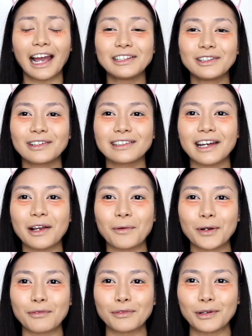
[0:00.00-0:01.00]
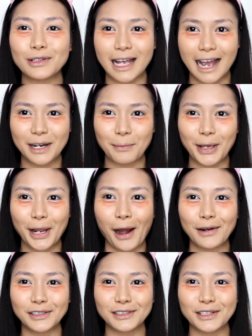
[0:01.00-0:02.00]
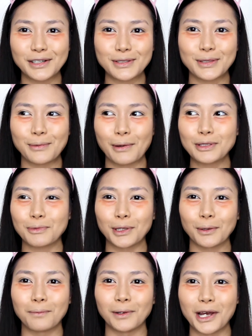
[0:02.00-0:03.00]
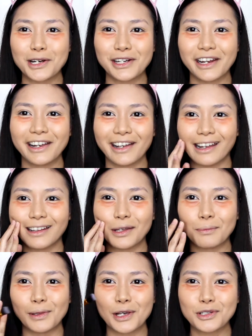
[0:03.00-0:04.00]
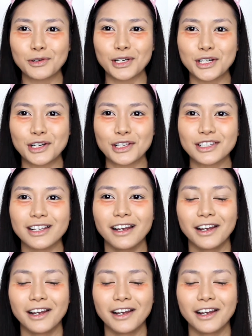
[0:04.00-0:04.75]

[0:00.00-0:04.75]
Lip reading: I look like one of those anime characters, the ones when they're blushing and the blush reaches